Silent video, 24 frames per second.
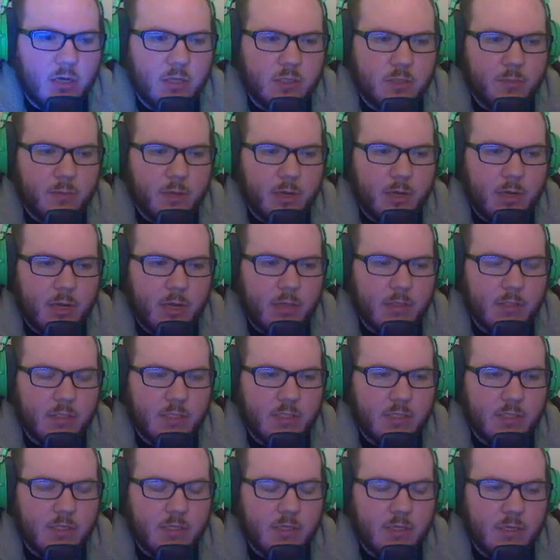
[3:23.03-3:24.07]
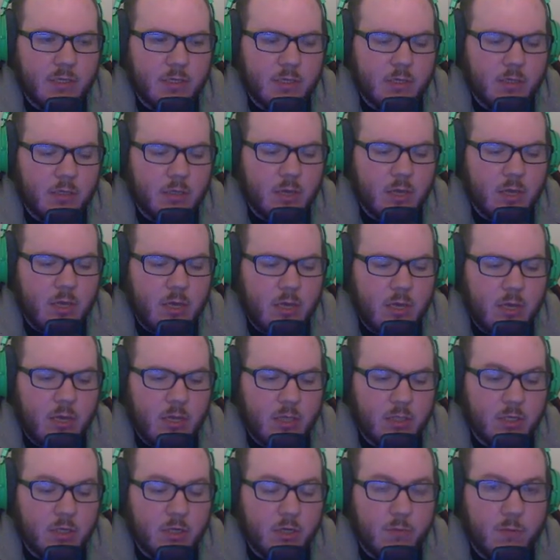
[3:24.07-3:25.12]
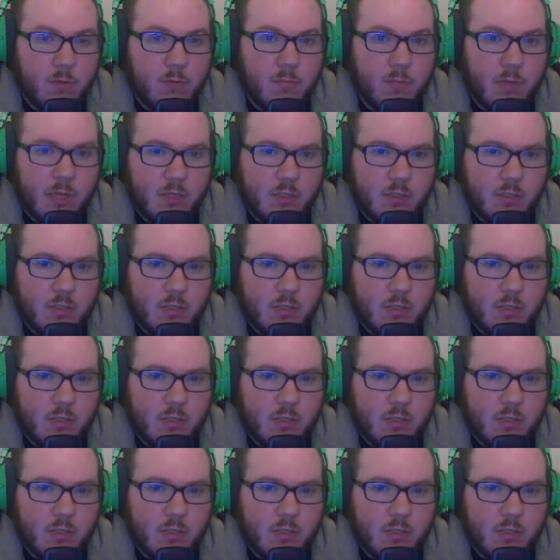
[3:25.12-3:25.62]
about how Sidney is going to be mentioned